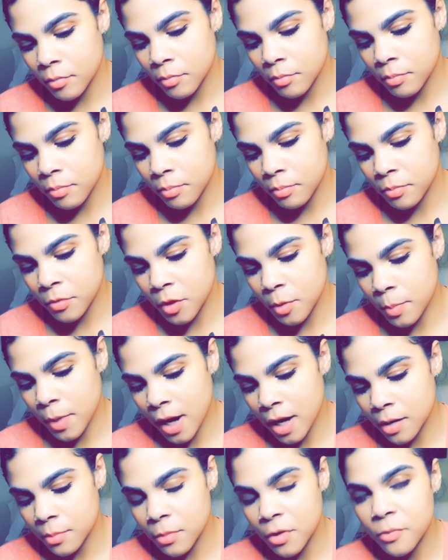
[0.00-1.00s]
The bottom of
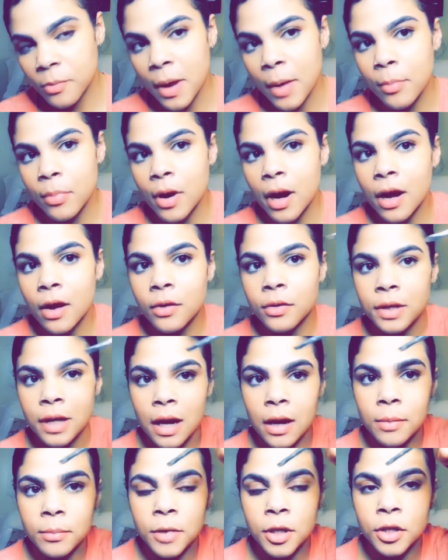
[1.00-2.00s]
my brow. Now I'm
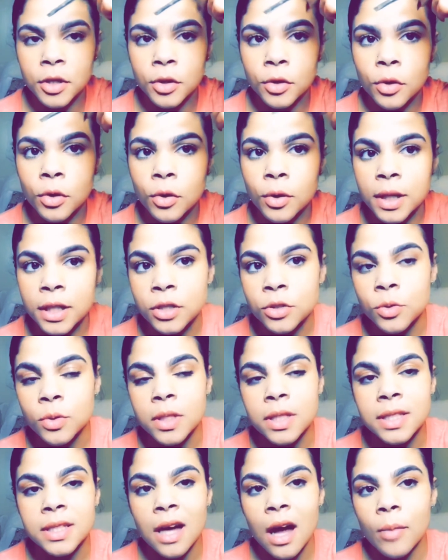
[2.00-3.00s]
gonna go and do the
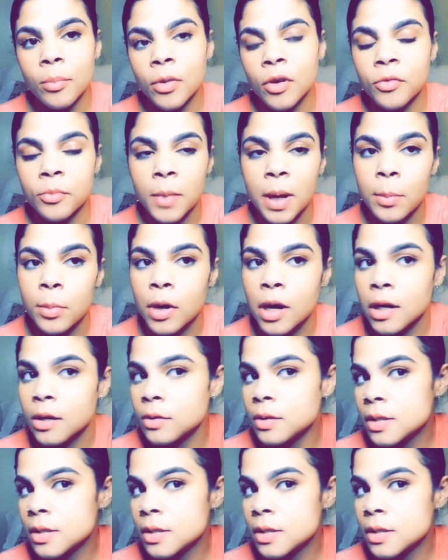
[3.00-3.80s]
top of my brows.